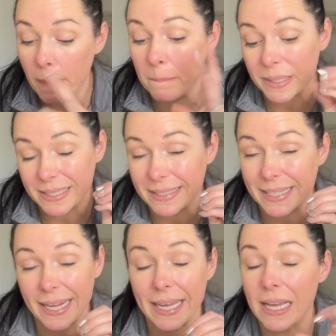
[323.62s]
But
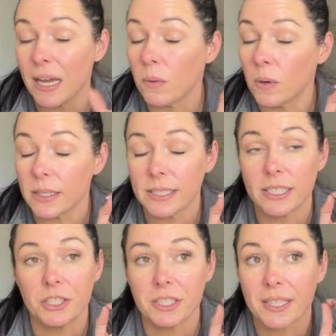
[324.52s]
today I wanted
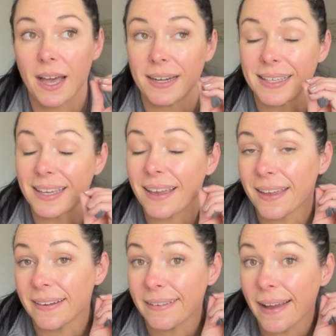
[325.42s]
to just kind of get
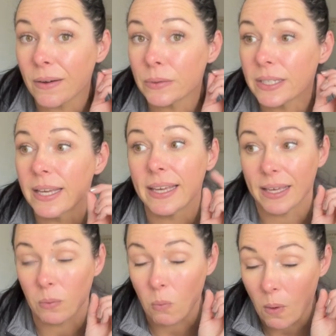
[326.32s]
in and out.
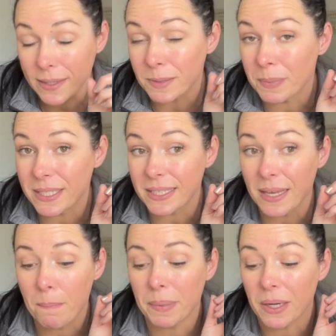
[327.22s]
It was
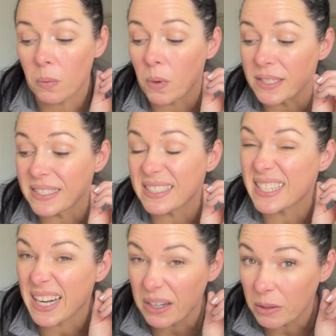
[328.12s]
busy, but it wasn't
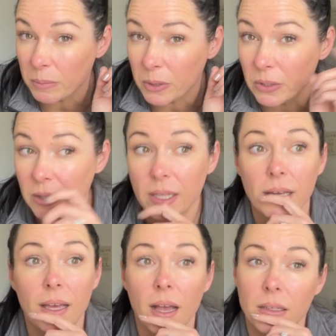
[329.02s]
terrible.
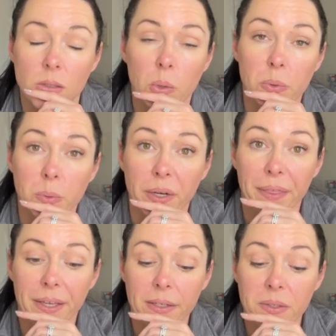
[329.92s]
And so it was
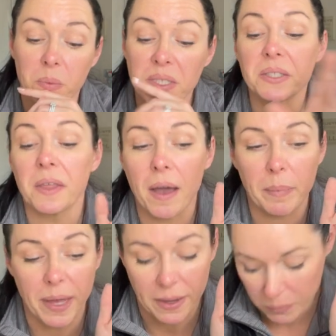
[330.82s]
worth it. Wasn't that
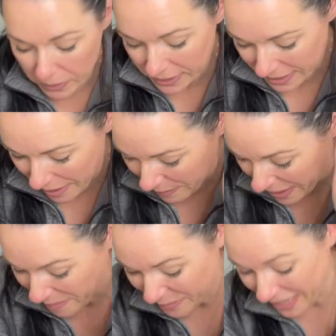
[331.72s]
bad. Wasn't that
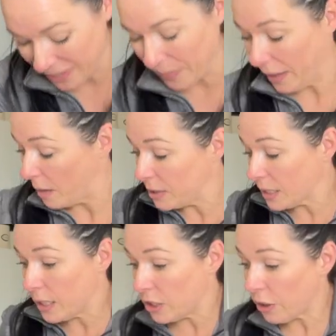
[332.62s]
bad. But anyway, I'm just
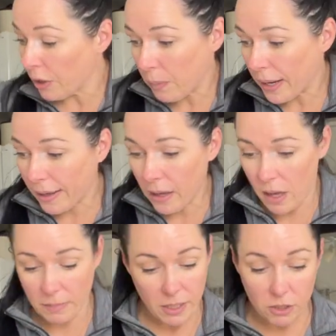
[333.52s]
gonna show you what I got.
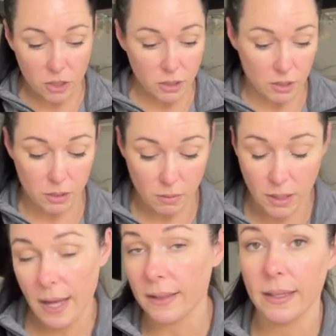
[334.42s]
I'm gonna just do it
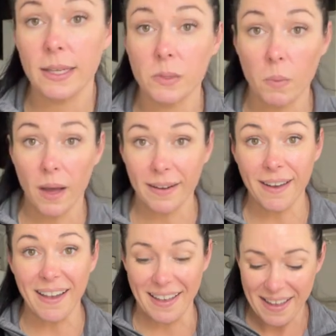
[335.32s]
like this. Why
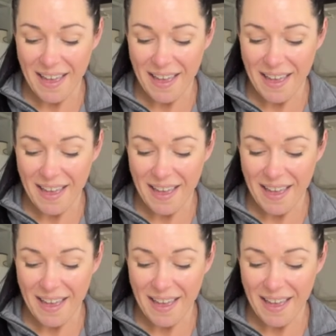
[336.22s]
not?